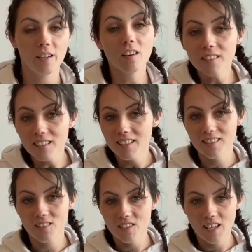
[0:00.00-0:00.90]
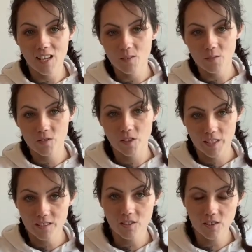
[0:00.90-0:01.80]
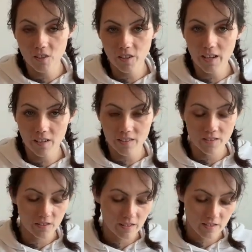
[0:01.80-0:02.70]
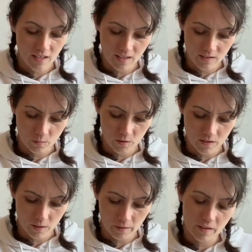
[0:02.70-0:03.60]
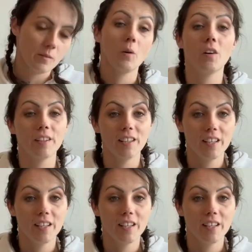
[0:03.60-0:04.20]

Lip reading: I said his own hair was fine. He's got long hair. He's got, his hair's almost the same like as mine.